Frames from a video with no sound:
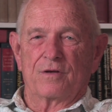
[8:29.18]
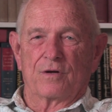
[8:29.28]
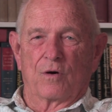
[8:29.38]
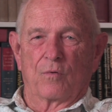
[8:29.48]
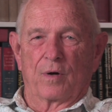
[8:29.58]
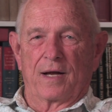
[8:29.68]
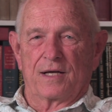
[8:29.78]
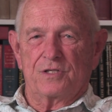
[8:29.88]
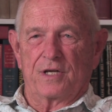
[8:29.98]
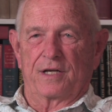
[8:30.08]
When
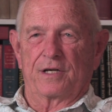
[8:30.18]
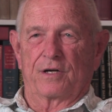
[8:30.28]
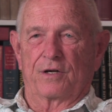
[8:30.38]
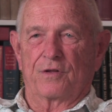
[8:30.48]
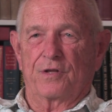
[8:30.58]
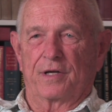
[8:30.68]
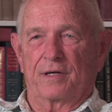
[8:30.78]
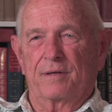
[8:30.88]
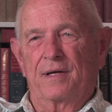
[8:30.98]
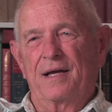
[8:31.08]
I sit here and
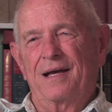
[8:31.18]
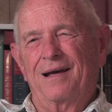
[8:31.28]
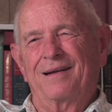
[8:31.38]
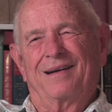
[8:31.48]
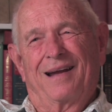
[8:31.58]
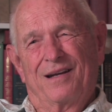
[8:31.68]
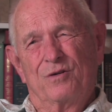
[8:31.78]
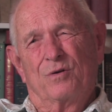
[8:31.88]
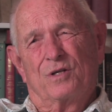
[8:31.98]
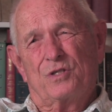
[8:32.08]
think, how did I
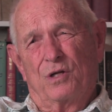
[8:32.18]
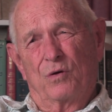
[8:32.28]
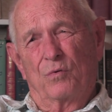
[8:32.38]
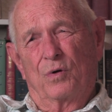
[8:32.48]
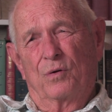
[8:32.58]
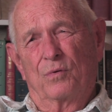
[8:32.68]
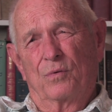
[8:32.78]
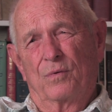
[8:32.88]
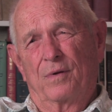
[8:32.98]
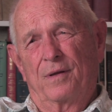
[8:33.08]
do a slow roll?